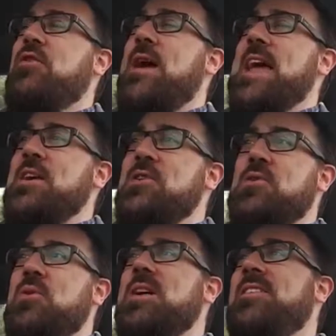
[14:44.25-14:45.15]
gray
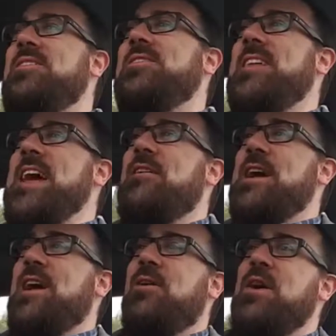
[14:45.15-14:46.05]
goo
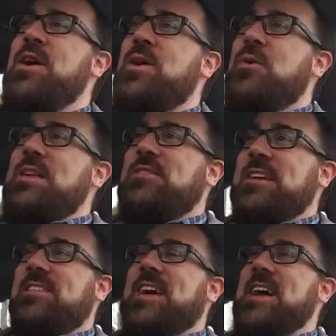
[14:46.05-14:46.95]
scenario, which
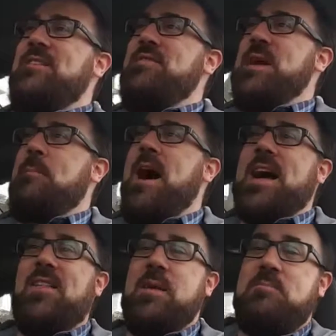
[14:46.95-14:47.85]
is kind of the
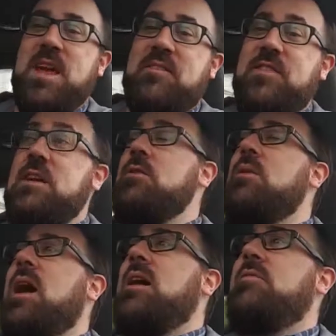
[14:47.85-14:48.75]
apocalyptic
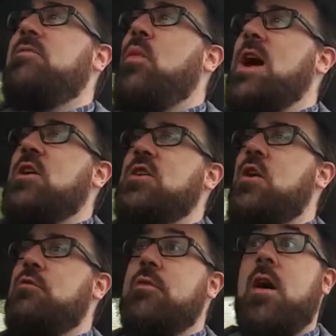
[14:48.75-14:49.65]
view of what could
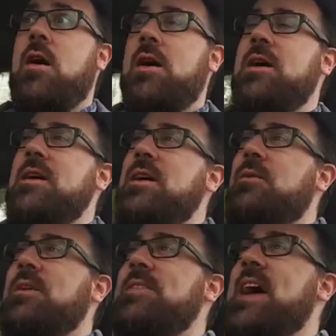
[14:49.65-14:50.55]
go wrong with